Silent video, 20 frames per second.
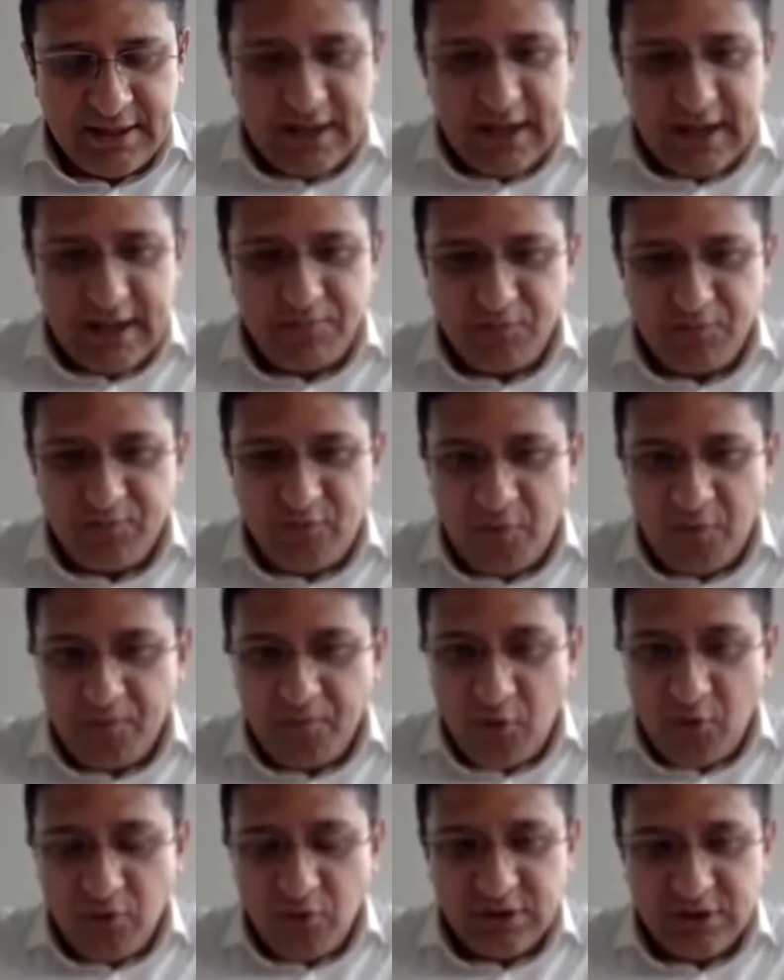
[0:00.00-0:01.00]
and for
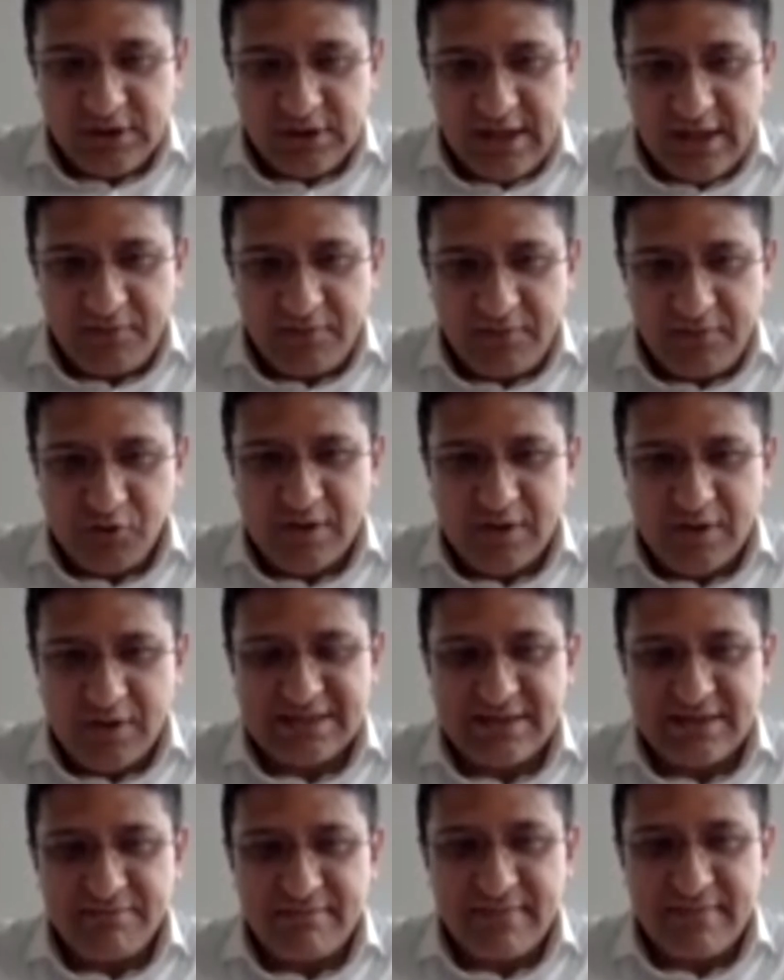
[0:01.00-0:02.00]
both of them, US
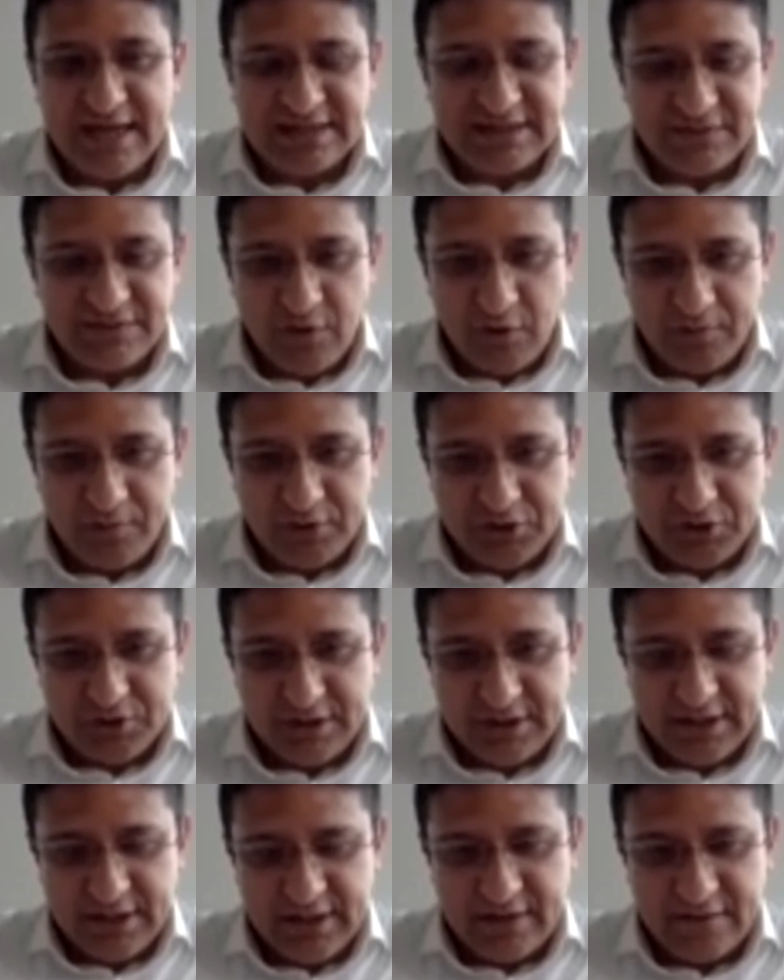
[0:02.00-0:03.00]
is a massive
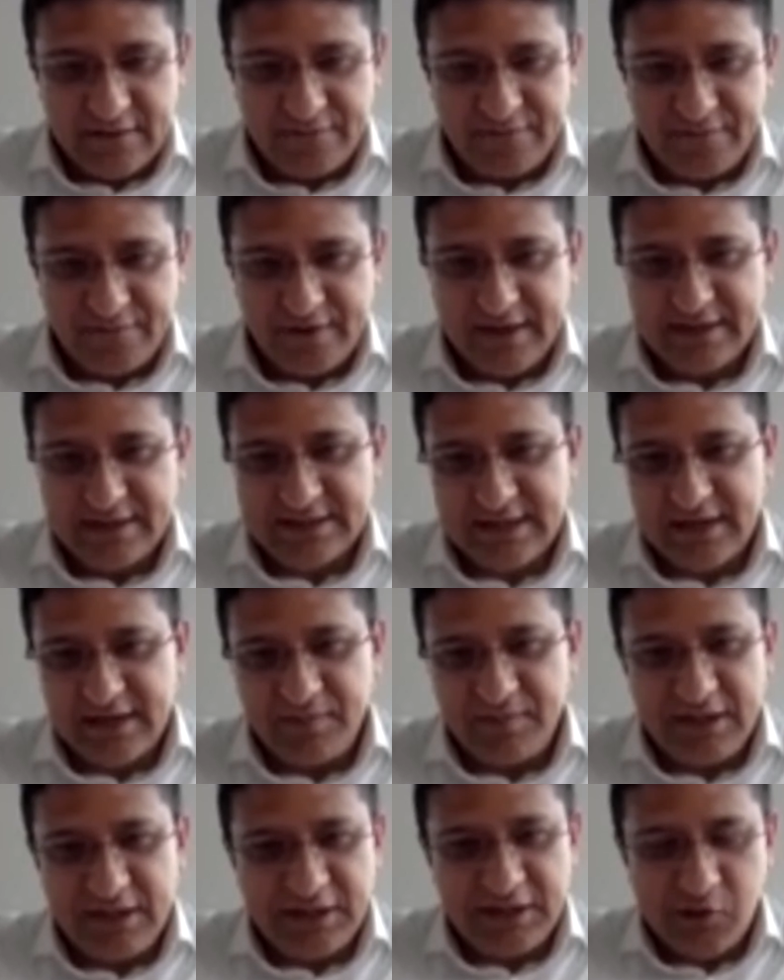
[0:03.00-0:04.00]
opportunity.
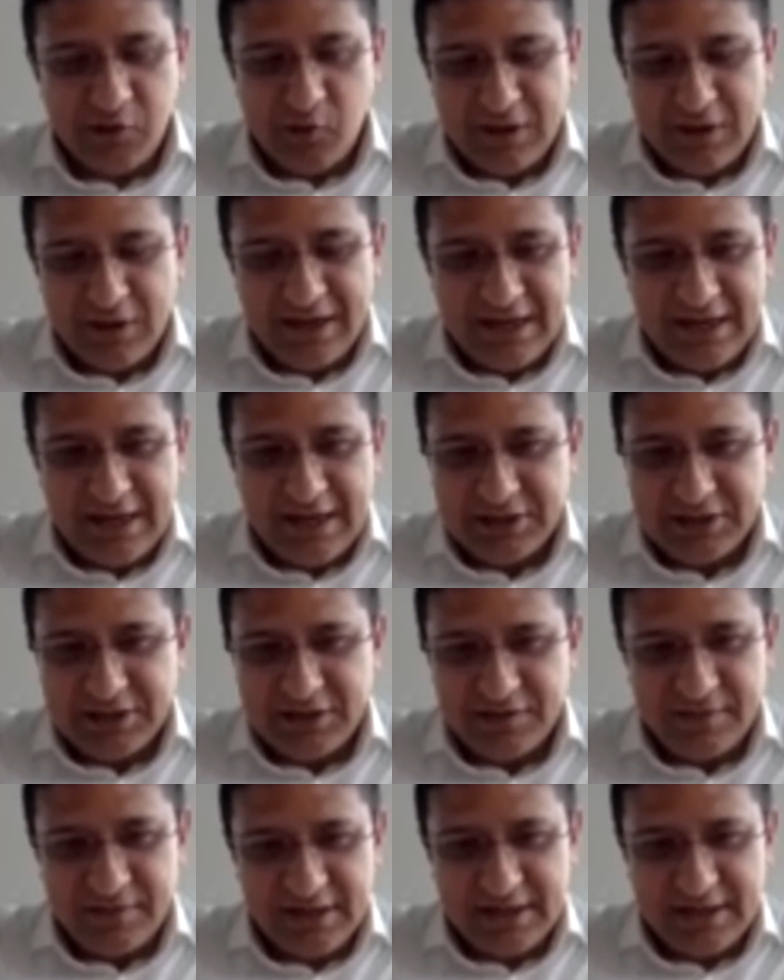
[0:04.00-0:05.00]
Vredestein being the only
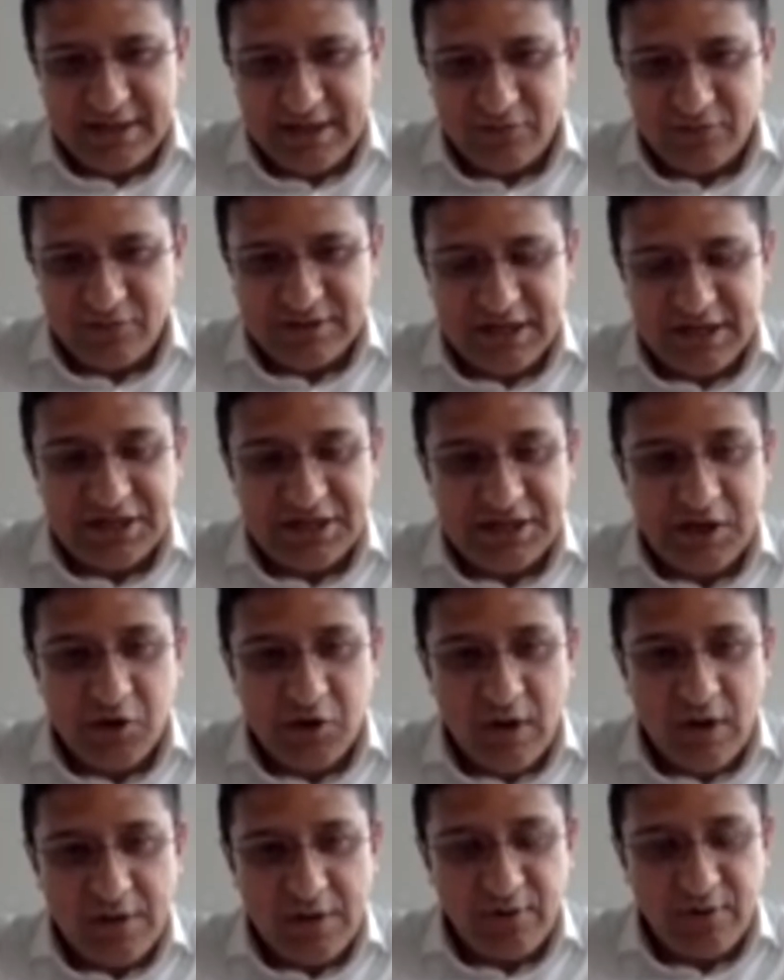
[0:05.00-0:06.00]
legitimate, I would say,
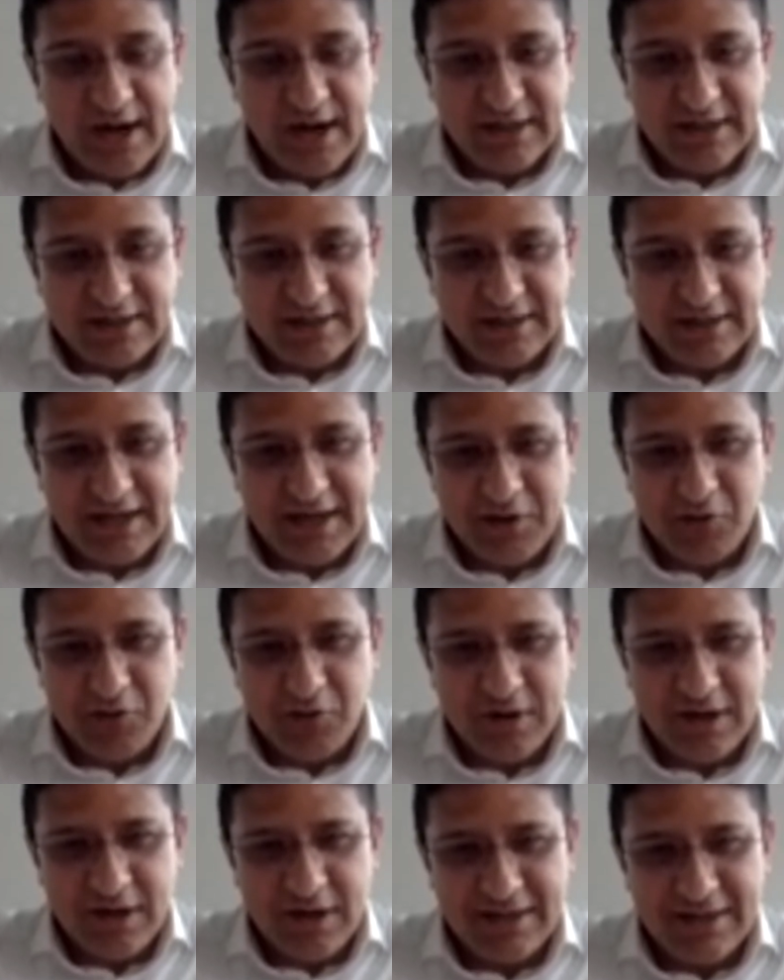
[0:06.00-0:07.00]
tier one brand in the tire
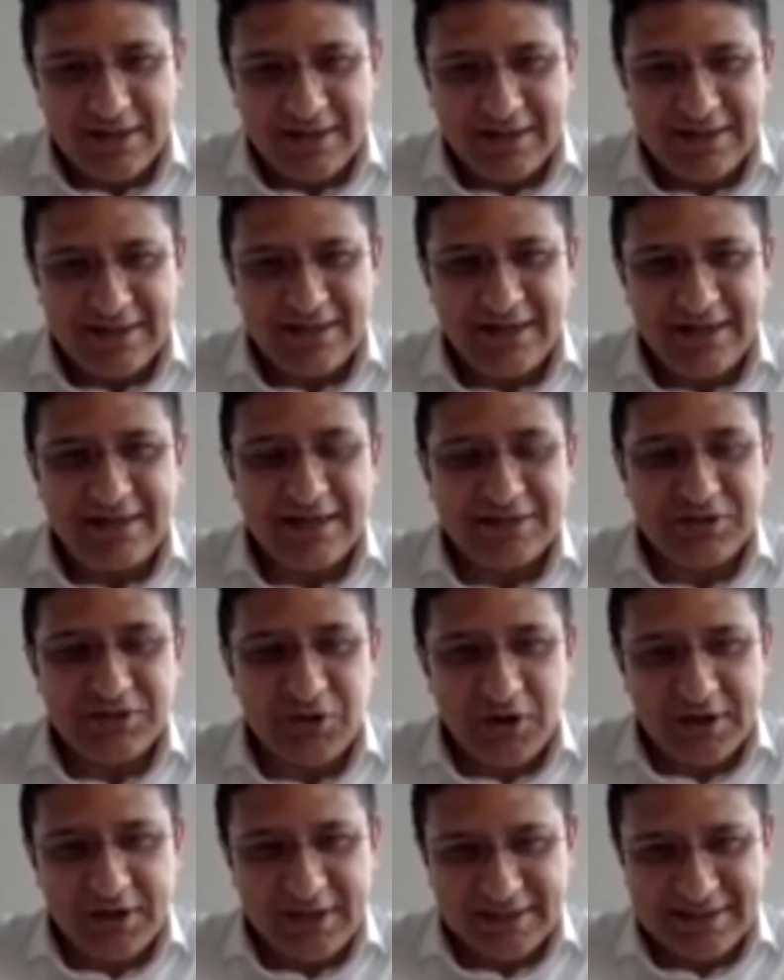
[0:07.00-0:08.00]
world that
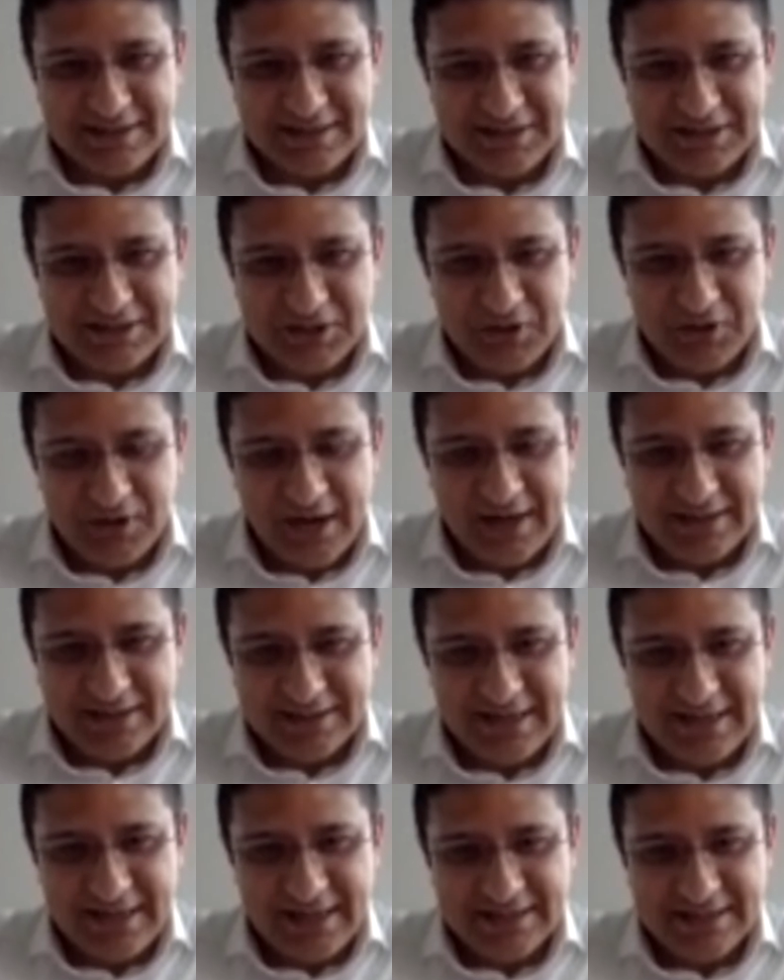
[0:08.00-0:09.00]
does not exist in the
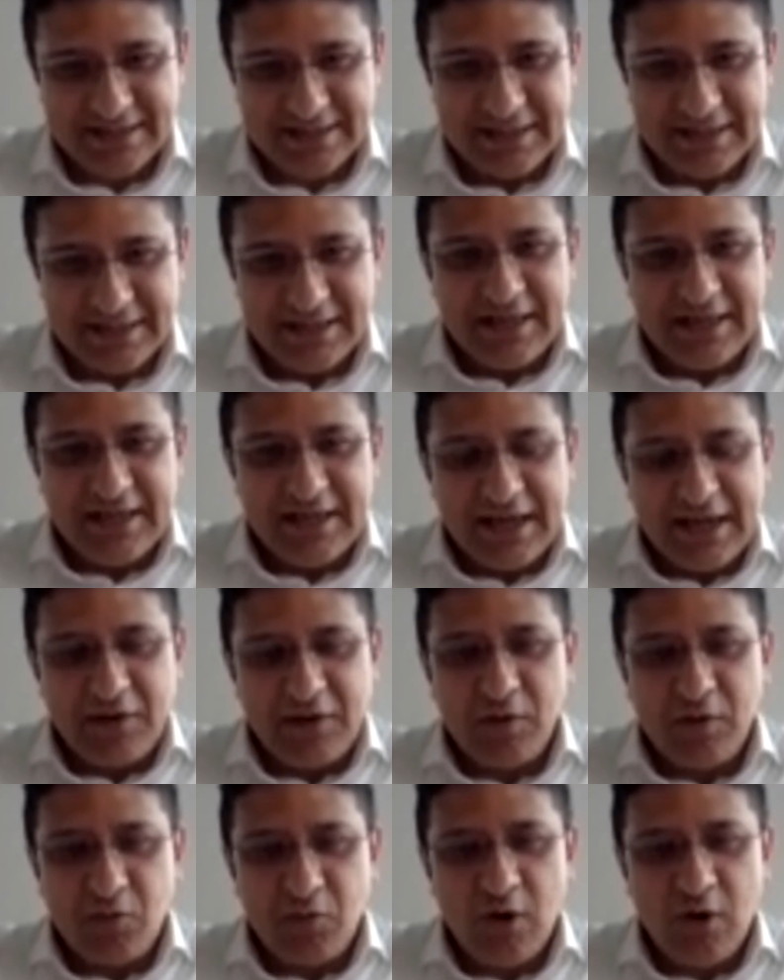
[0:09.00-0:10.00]
United States.
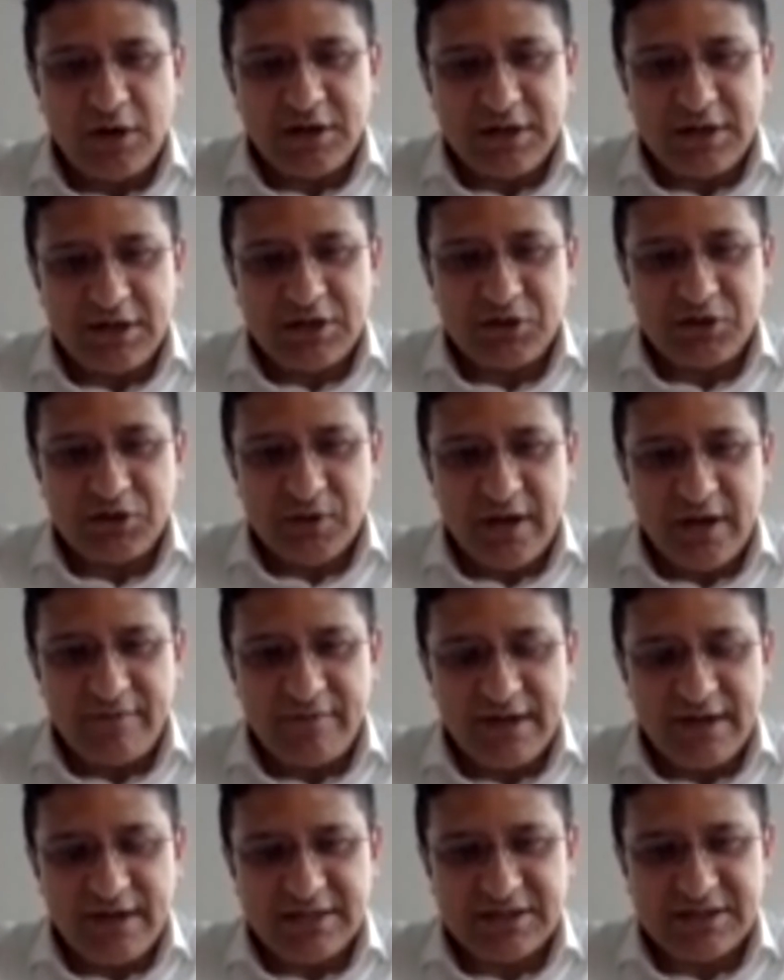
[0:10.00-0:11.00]
And we wanted it to
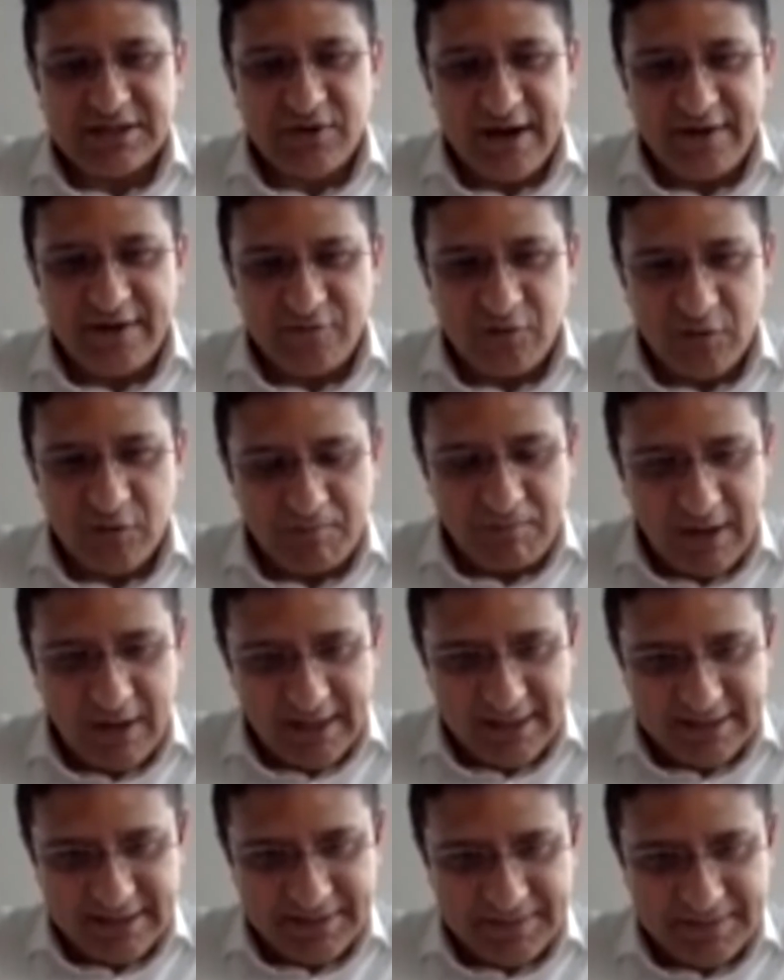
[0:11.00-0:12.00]
give it its rightful
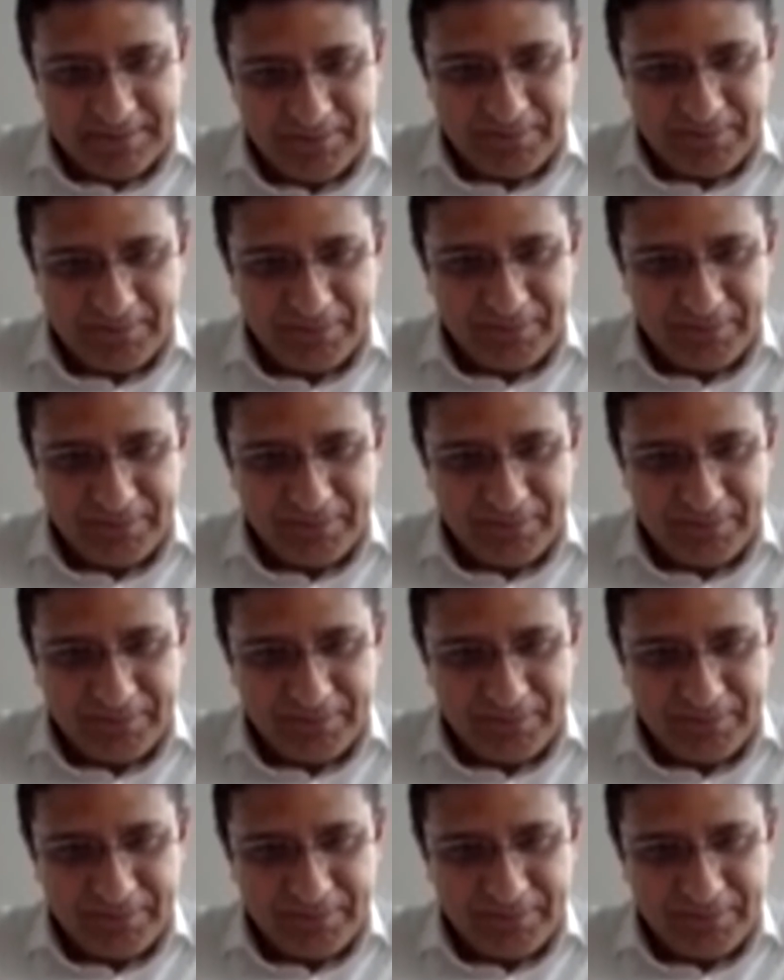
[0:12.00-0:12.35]
place.